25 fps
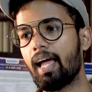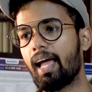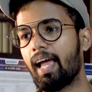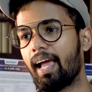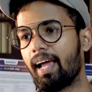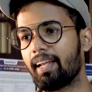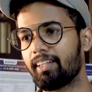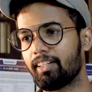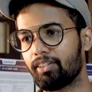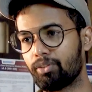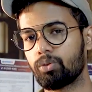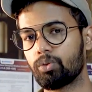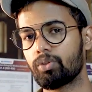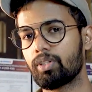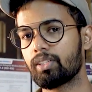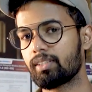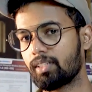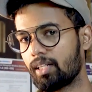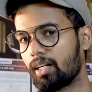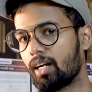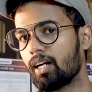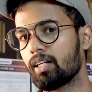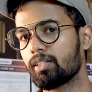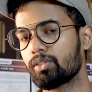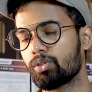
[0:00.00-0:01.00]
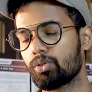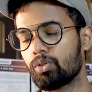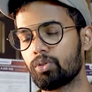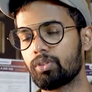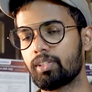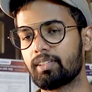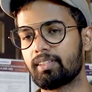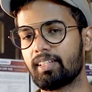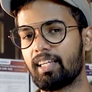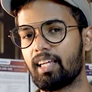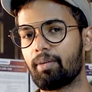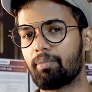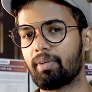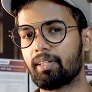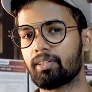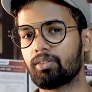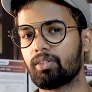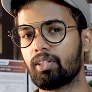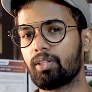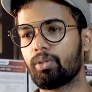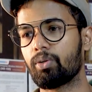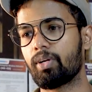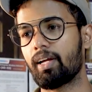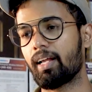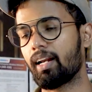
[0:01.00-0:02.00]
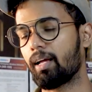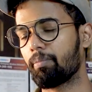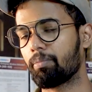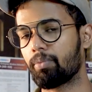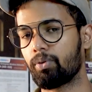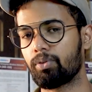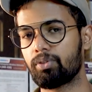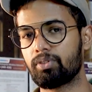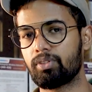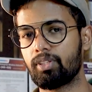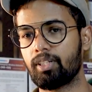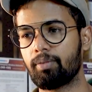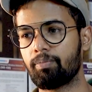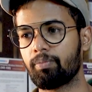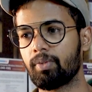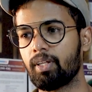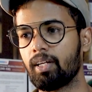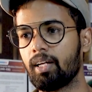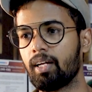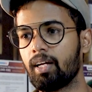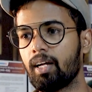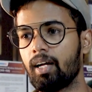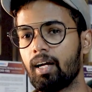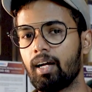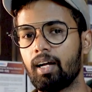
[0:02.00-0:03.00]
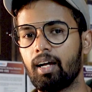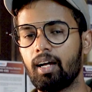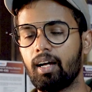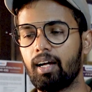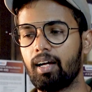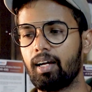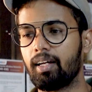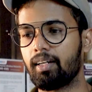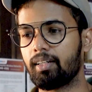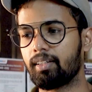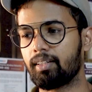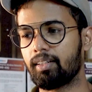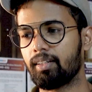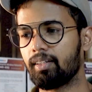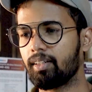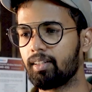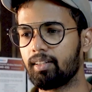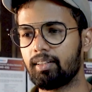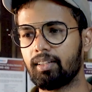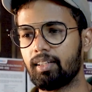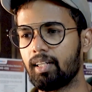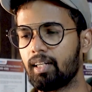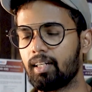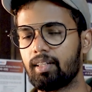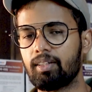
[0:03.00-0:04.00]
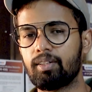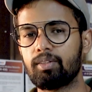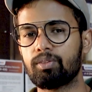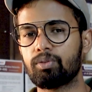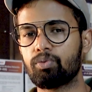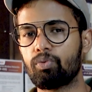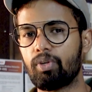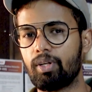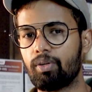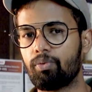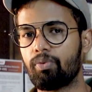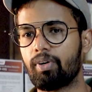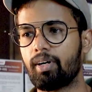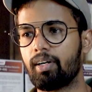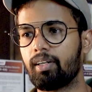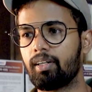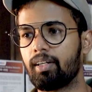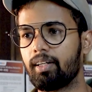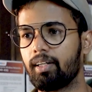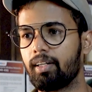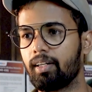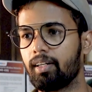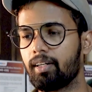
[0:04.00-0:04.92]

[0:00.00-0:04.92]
And the tutors are also the same actually, you can approach them. And yeah, it's very friendly